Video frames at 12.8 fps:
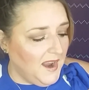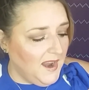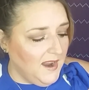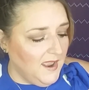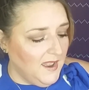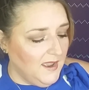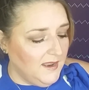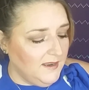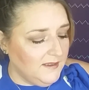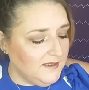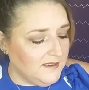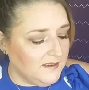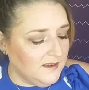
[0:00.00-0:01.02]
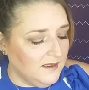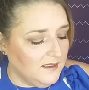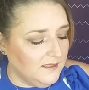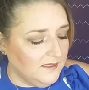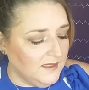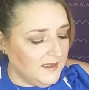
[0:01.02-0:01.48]
And
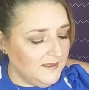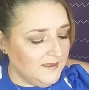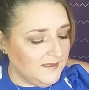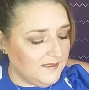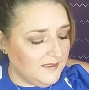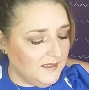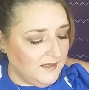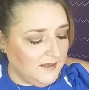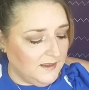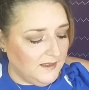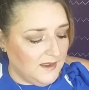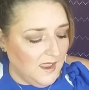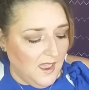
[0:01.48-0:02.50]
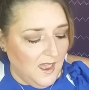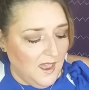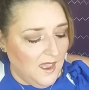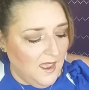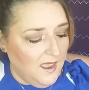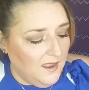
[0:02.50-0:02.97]
let's see,
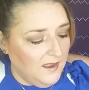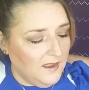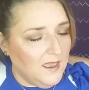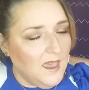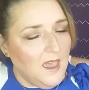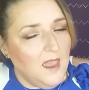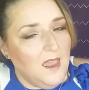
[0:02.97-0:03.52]
I'm